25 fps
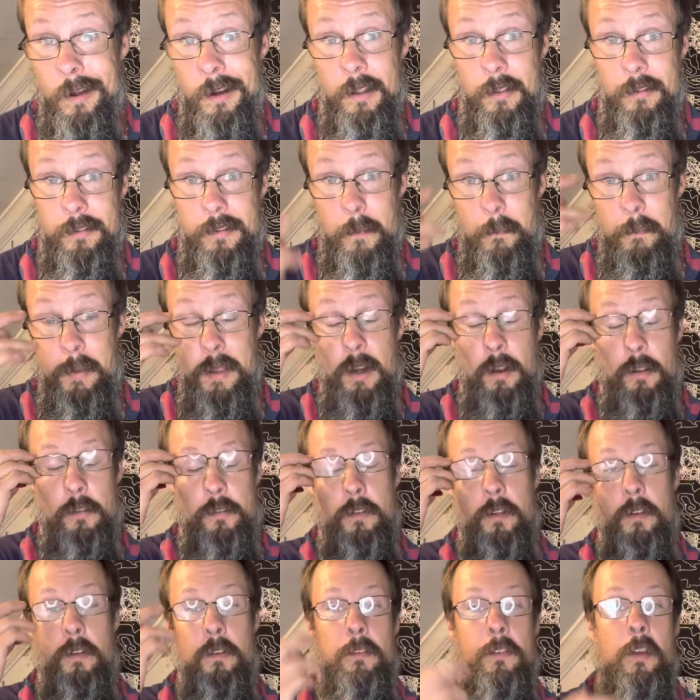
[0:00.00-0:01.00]
It's the Beatles
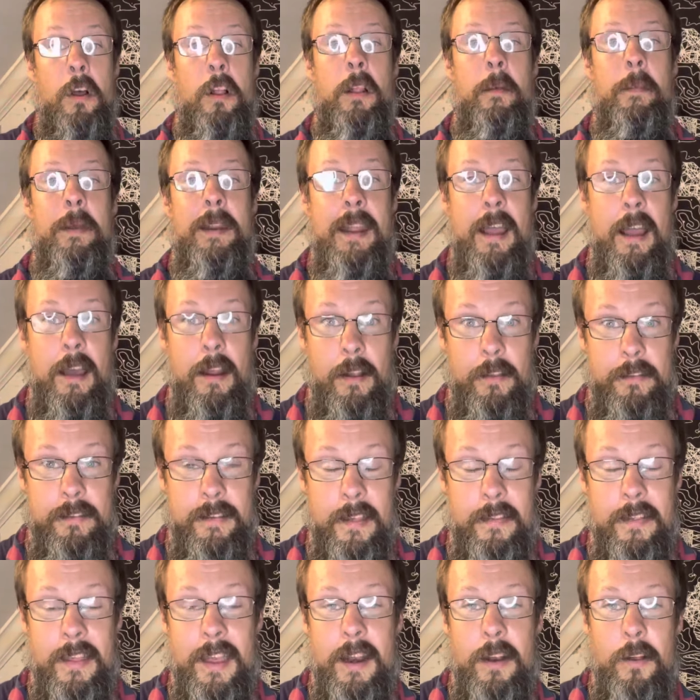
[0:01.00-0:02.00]
tune, Don't Let Me Down. I'll
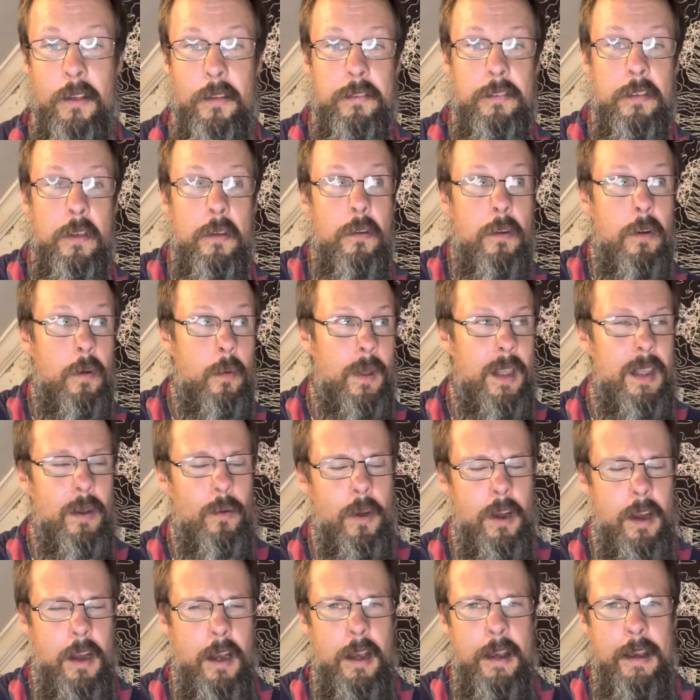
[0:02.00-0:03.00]
send that also, or we can
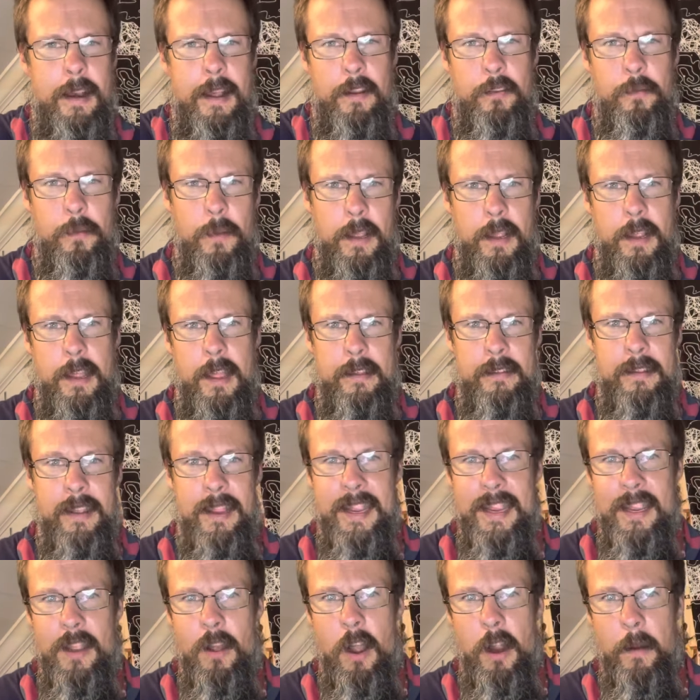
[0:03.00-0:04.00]
work on it next week. It has an
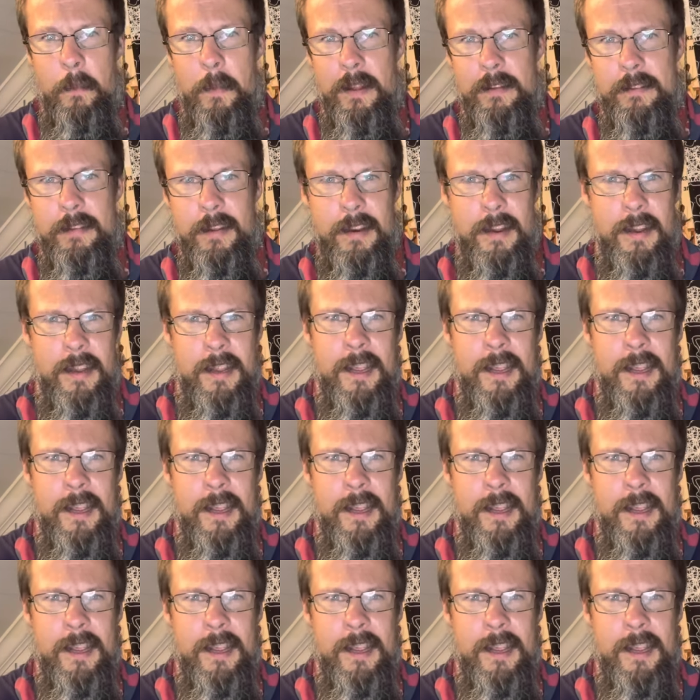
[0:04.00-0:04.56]
E augmented